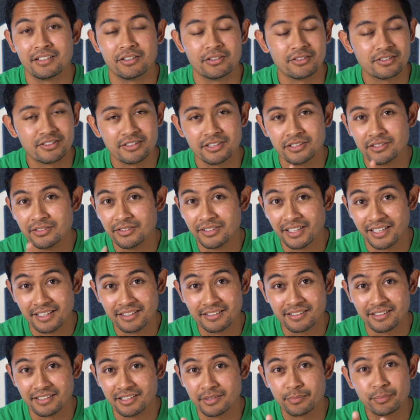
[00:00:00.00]
Those two
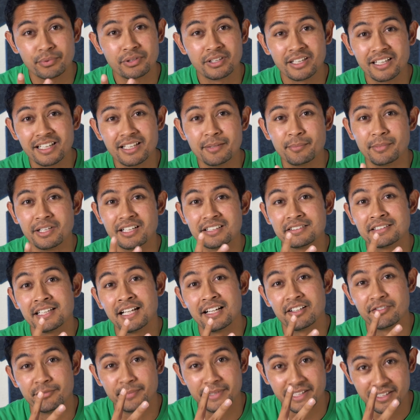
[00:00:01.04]
lenses pretty much
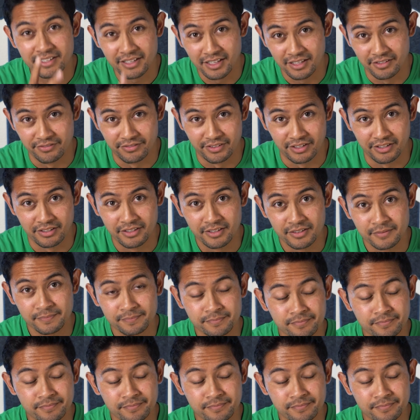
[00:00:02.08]
have me covered.